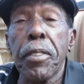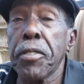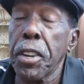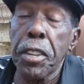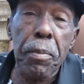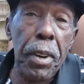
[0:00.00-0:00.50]
I
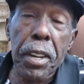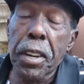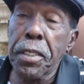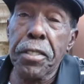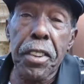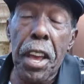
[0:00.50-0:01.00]
changed my
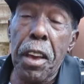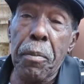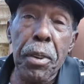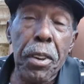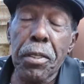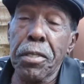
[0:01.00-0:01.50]

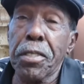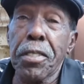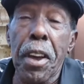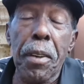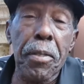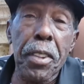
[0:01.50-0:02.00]
shaft because the
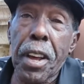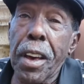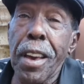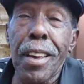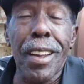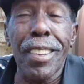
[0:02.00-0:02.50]
shaft that
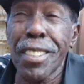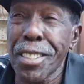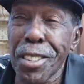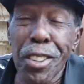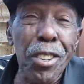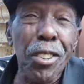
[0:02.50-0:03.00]
I had, I
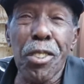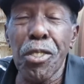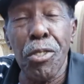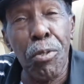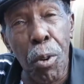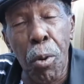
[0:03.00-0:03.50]
just couldn't
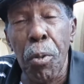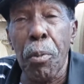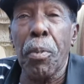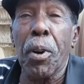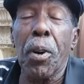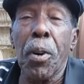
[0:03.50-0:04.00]
control the
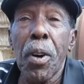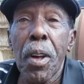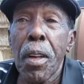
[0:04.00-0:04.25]
ball.